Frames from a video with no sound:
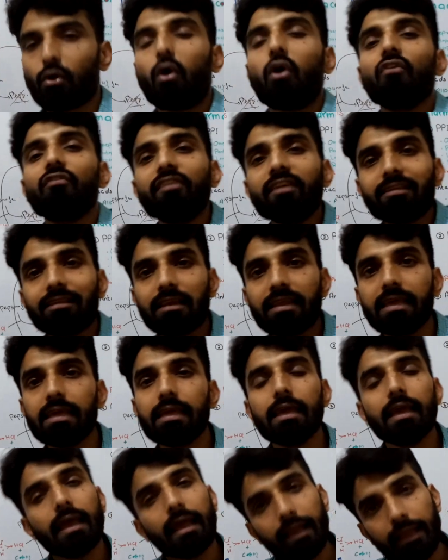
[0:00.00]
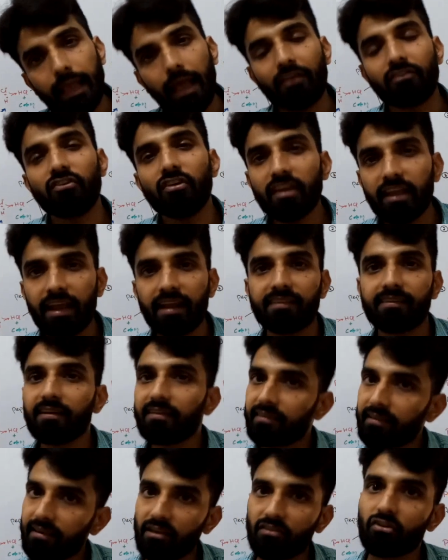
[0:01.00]
obviously gastric acid
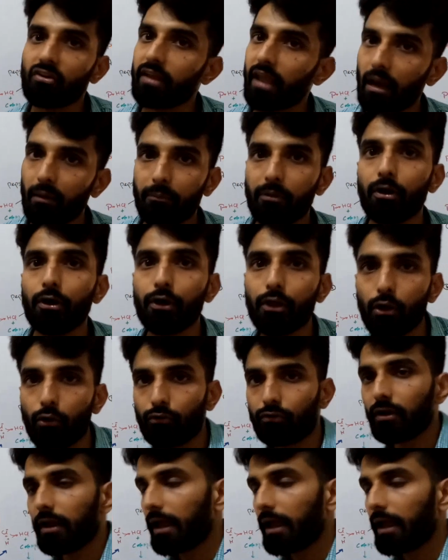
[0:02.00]
secretion can be reduced,